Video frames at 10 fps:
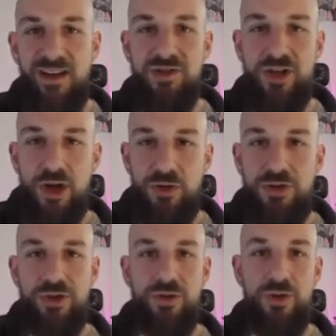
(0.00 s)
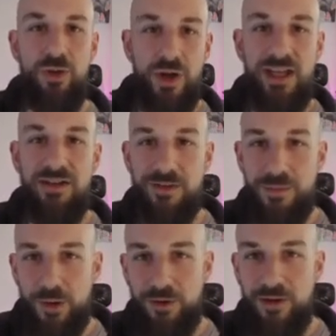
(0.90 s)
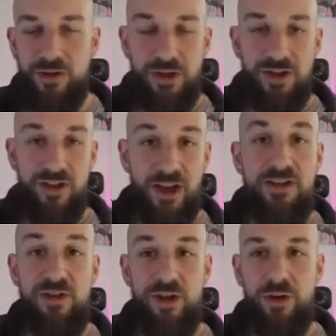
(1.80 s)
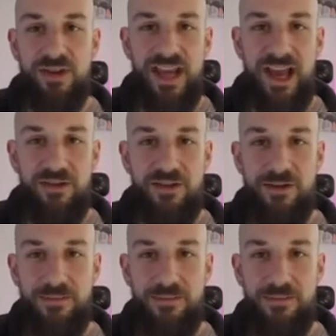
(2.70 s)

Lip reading: note-oriented person, so I decided to start with tasks.